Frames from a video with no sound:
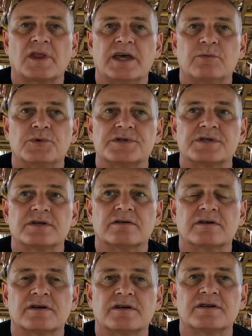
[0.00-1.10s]
It was
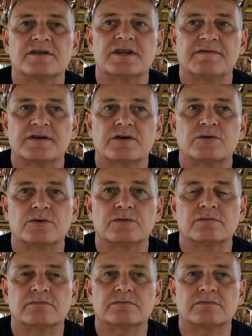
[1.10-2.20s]

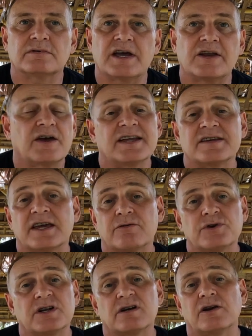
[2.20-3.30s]
difficult, and I had to get
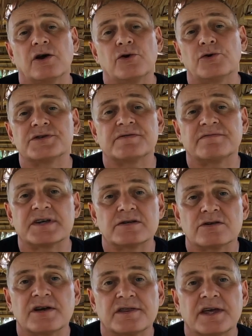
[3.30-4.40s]
rid of clothes and
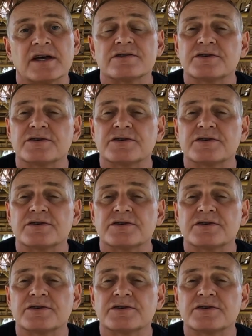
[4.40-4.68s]
things like that.